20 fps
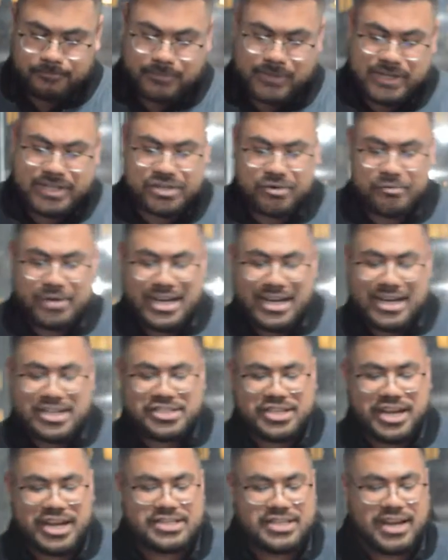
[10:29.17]
So we need to
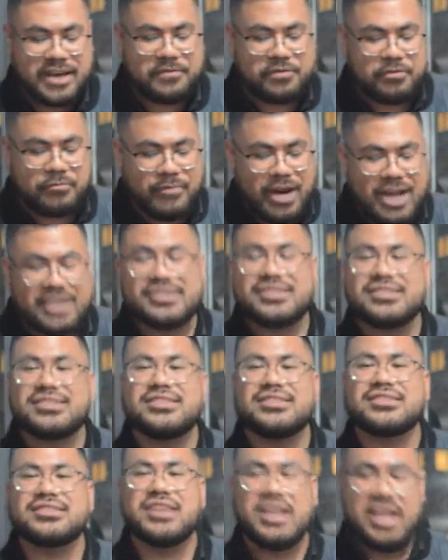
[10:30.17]
chase after
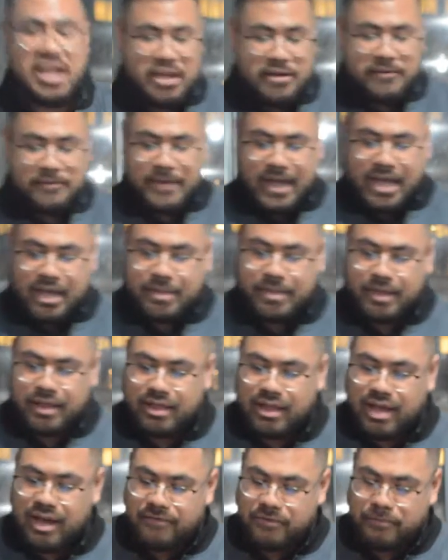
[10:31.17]
righteousness, faith,
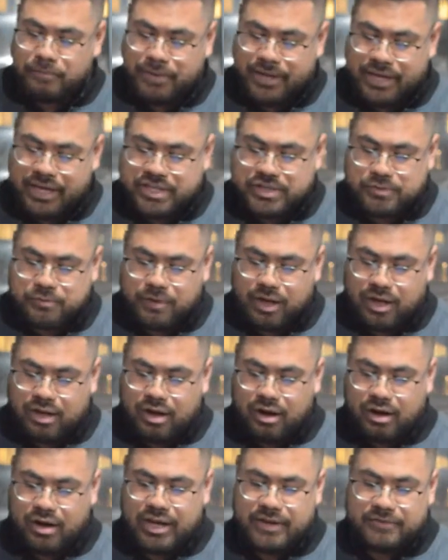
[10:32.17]
love, and peace while
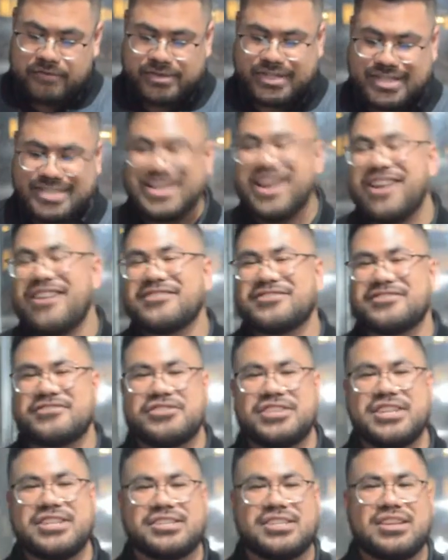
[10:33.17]
our evil desires are
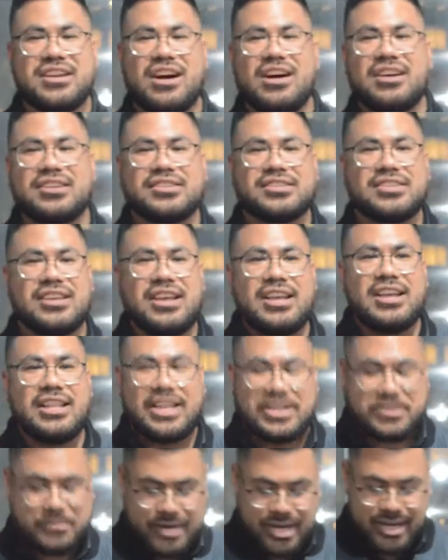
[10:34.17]
chasing us.
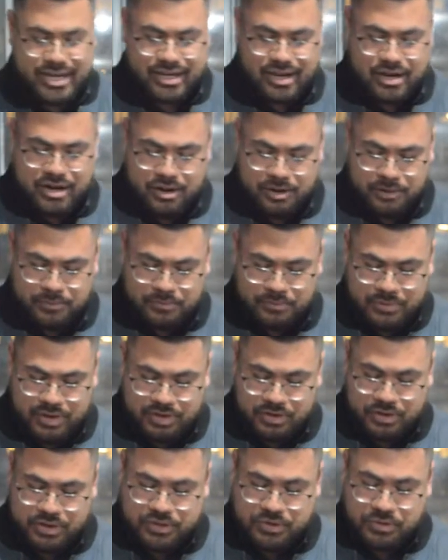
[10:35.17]
That's why, um,
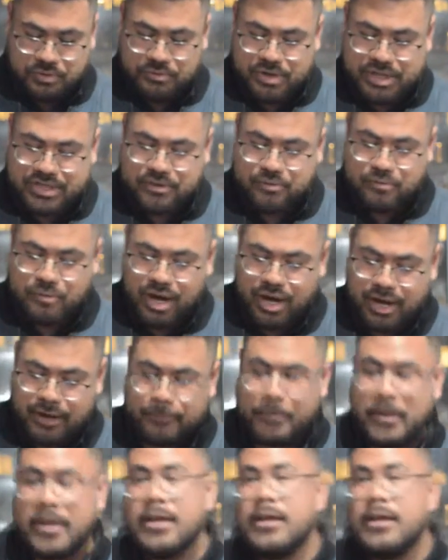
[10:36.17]
so the reason why